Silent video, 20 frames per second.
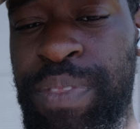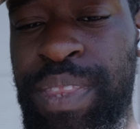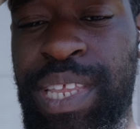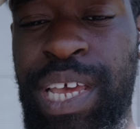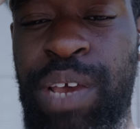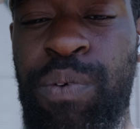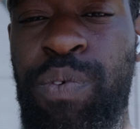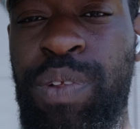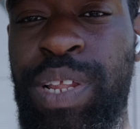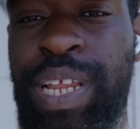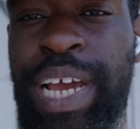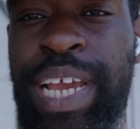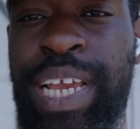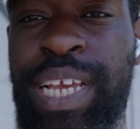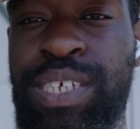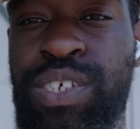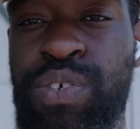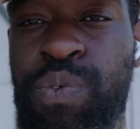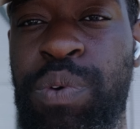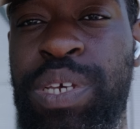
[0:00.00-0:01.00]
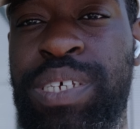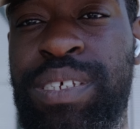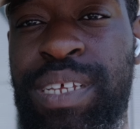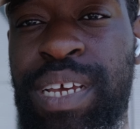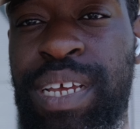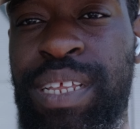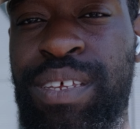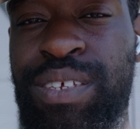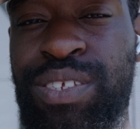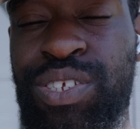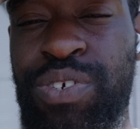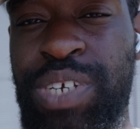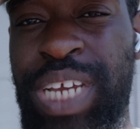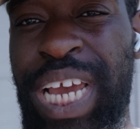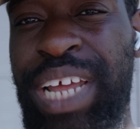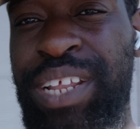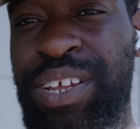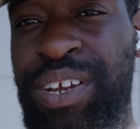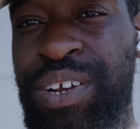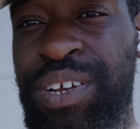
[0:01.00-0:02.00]
They will like squeeze it
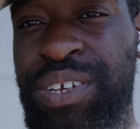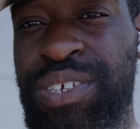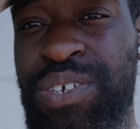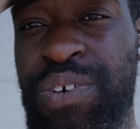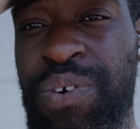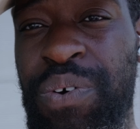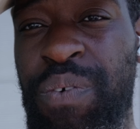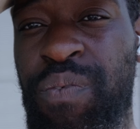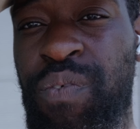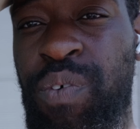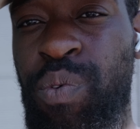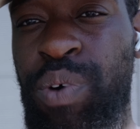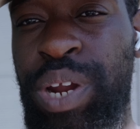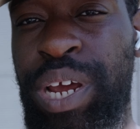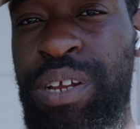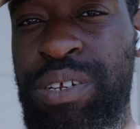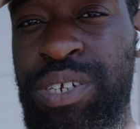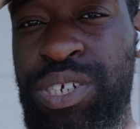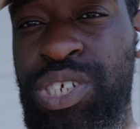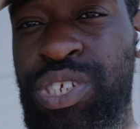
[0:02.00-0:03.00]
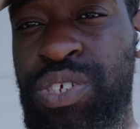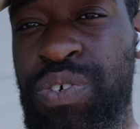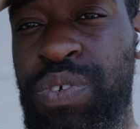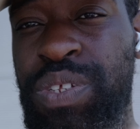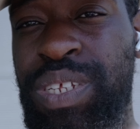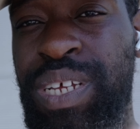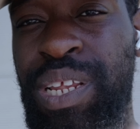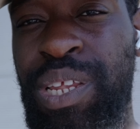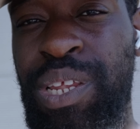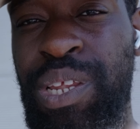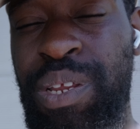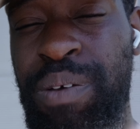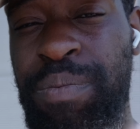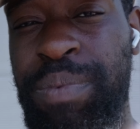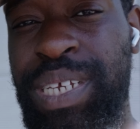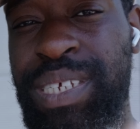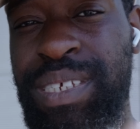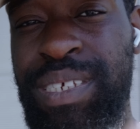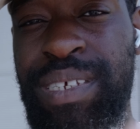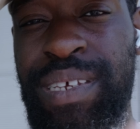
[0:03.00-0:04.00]
together. So for what I understood, the
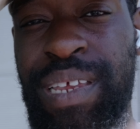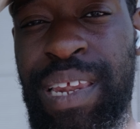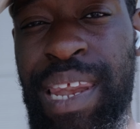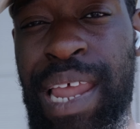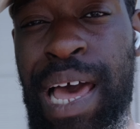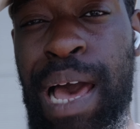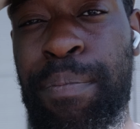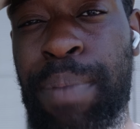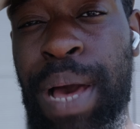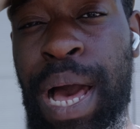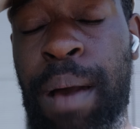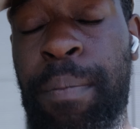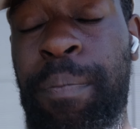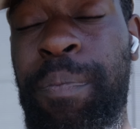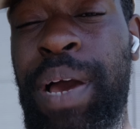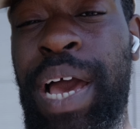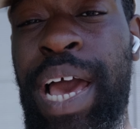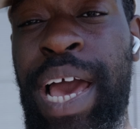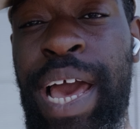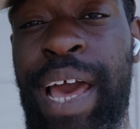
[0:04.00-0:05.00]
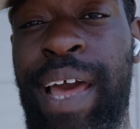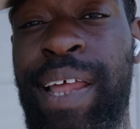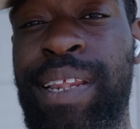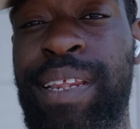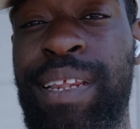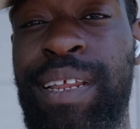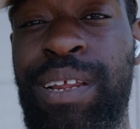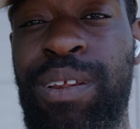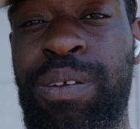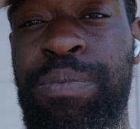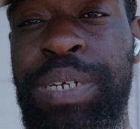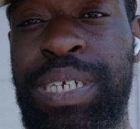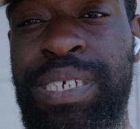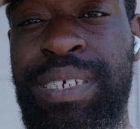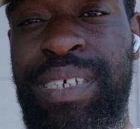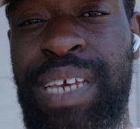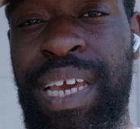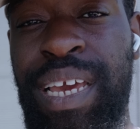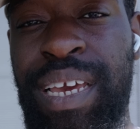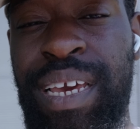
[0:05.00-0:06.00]
Lumix Lab app and the Lumix
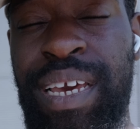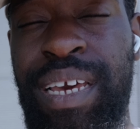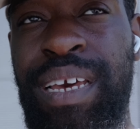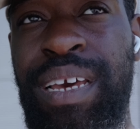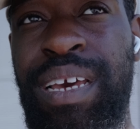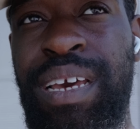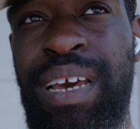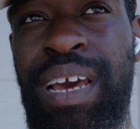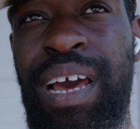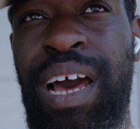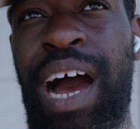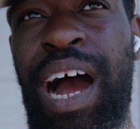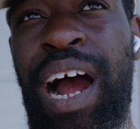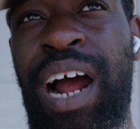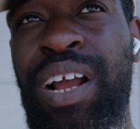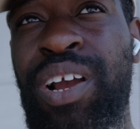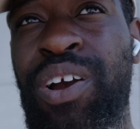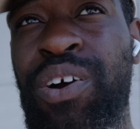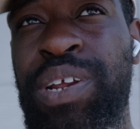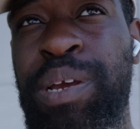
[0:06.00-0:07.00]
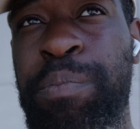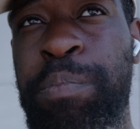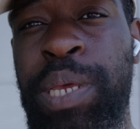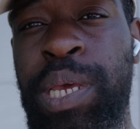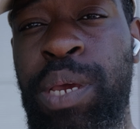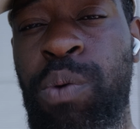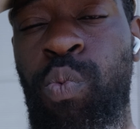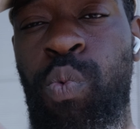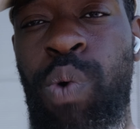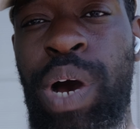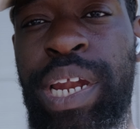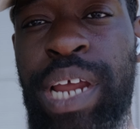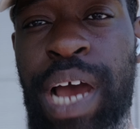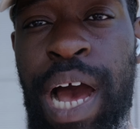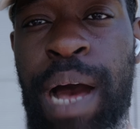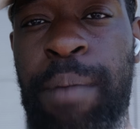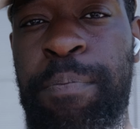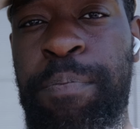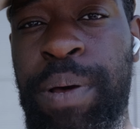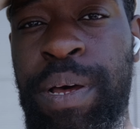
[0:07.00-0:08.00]
Sync are gonna be one
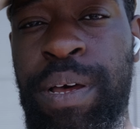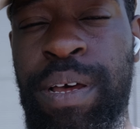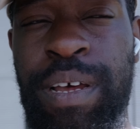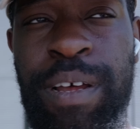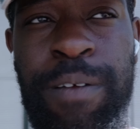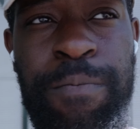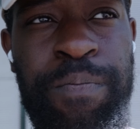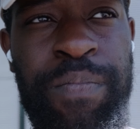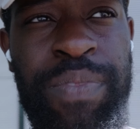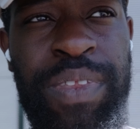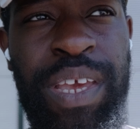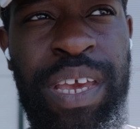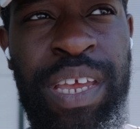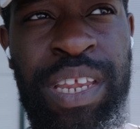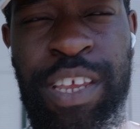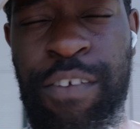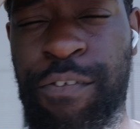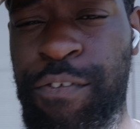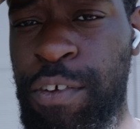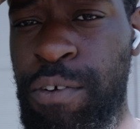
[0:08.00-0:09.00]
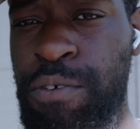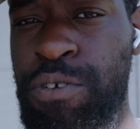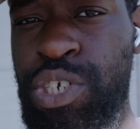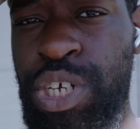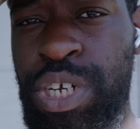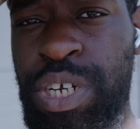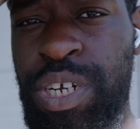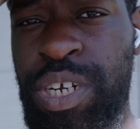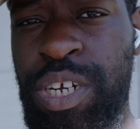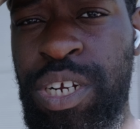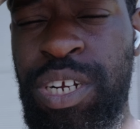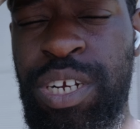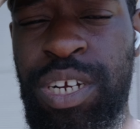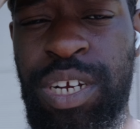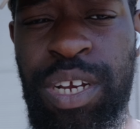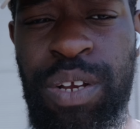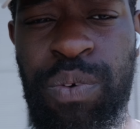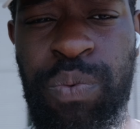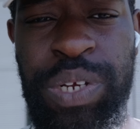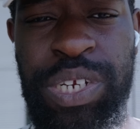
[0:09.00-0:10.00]
app in the future,
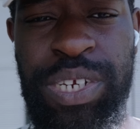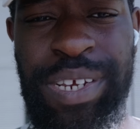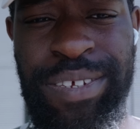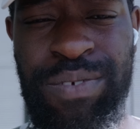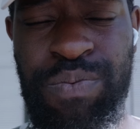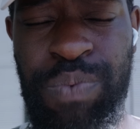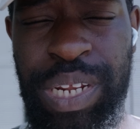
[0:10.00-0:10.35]
which is